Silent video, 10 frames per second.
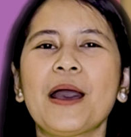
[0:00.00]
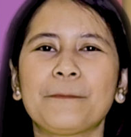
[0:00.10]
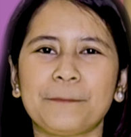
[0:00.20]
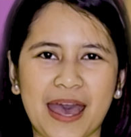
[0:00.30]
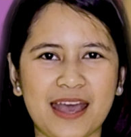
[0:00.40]

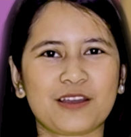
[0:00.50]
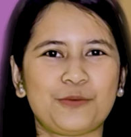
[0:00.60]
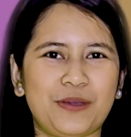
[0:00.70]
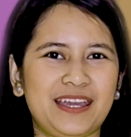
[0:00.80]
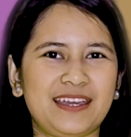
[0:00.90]
pack
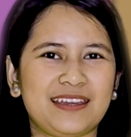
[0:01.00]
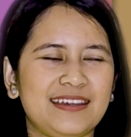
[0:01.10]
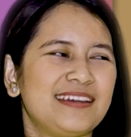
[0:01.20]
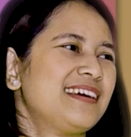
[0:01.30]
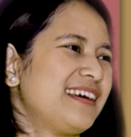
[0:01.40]
away.
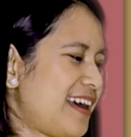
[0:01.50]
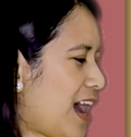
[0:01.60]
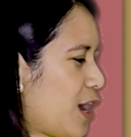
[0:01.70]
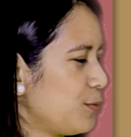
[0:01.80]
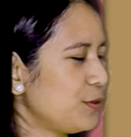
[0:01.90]

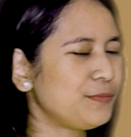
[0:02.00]
I will be